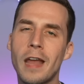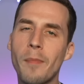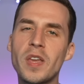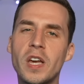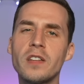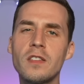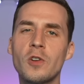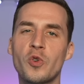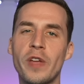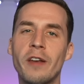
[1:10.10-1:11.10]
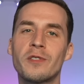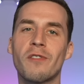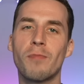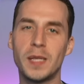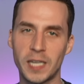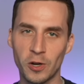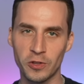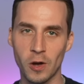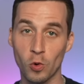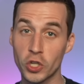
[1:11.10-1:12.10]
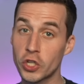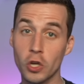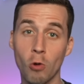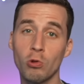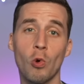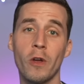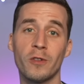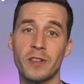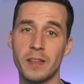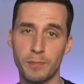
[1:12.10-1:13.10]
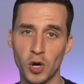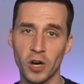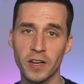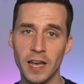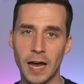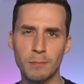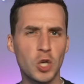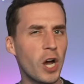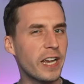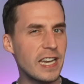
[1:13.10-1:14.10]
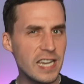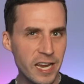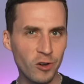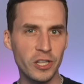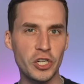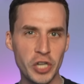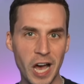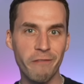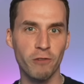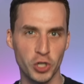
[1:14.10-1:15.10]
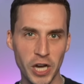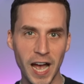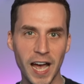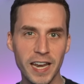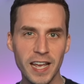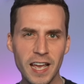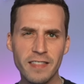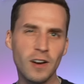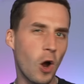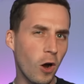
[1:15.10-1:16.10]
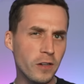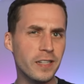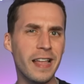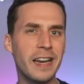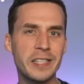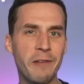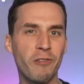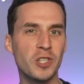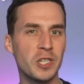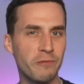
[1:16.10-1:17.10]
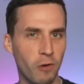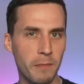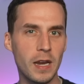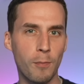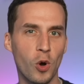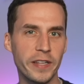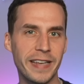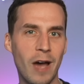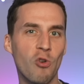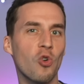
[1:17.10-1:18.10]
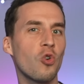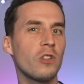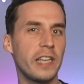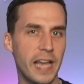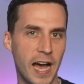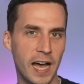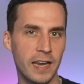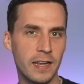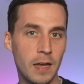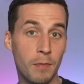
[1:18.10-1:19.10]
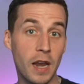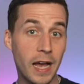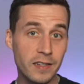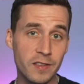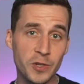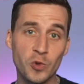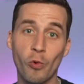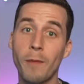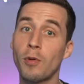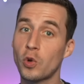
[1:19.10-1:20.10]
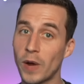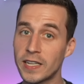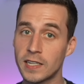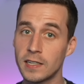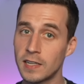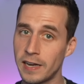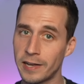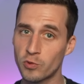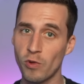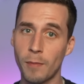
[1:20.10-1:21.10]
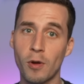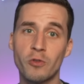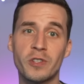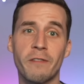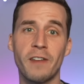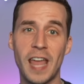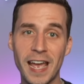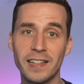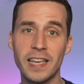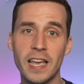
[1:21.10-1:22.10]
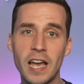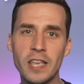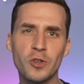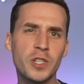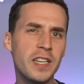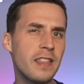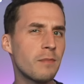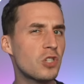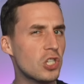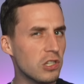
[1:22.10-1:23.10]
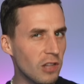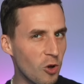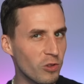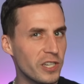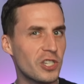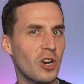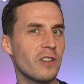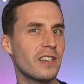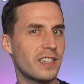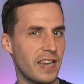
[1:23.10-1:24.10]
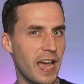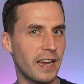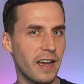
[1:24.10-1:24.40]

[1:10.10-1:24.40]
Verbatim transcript: Now, because the creators of Matilda were so loyal to the book, I'm talking nearly shot for shot, there aren't a lot of differences for me to point out early on. But as the story progresses and as we approach the finale, you'll see them slowly start to stack